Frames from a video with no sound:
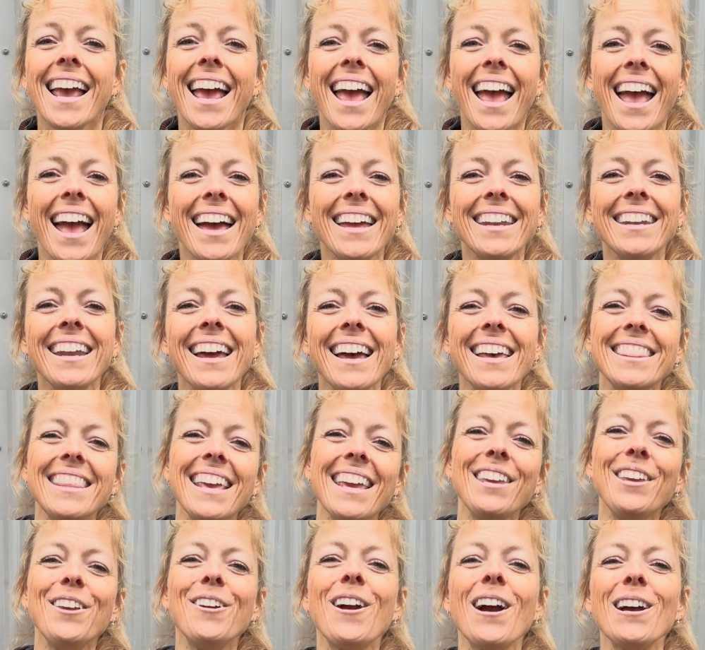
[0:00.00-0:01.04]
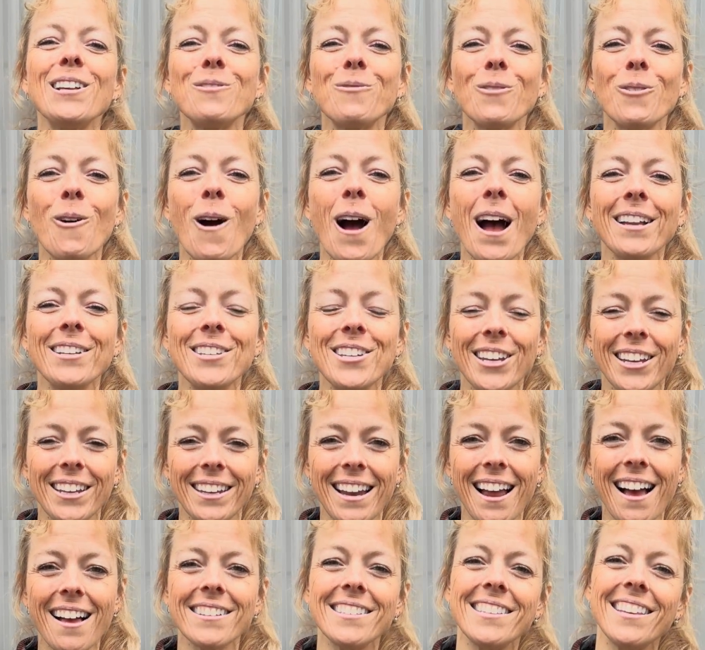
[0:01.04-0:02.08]
And thank you guys for watching.
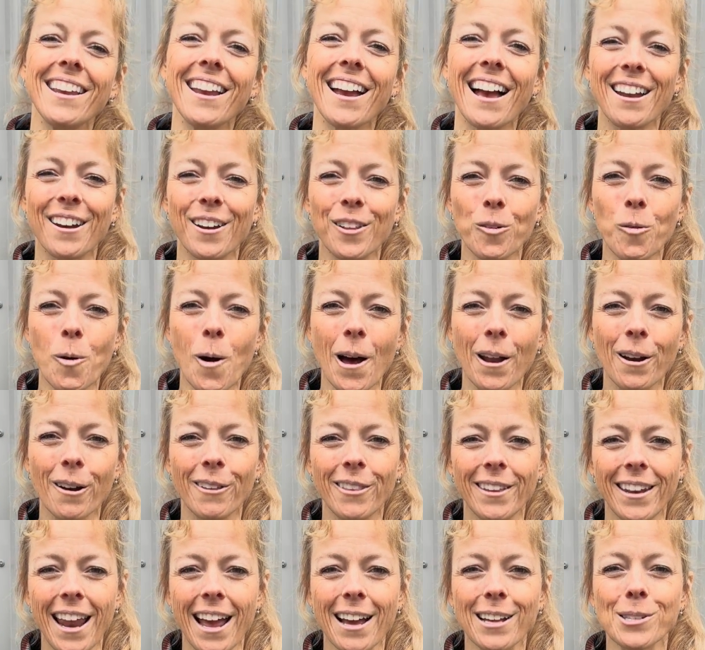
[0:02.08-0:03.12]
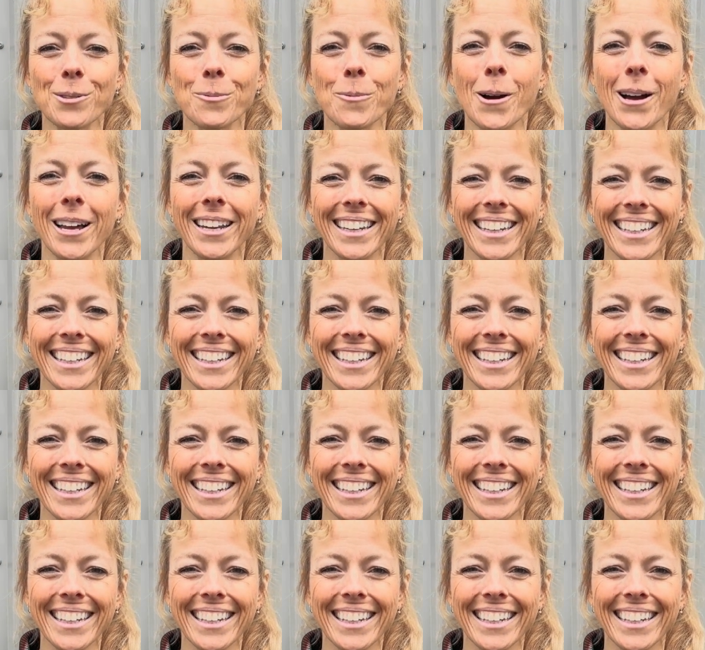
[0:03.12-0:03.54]
I'll see you out on the water in the next one.